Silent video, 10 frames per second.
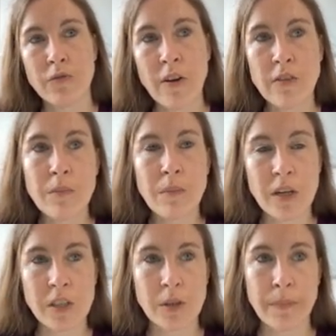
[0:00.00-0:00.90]
very
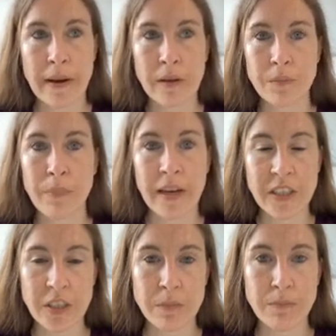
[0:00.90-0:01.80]
much about
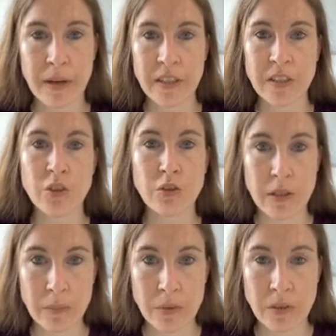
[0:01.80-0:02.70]
patient-based
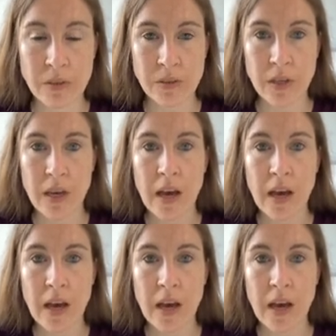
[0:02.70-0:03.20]
treatments,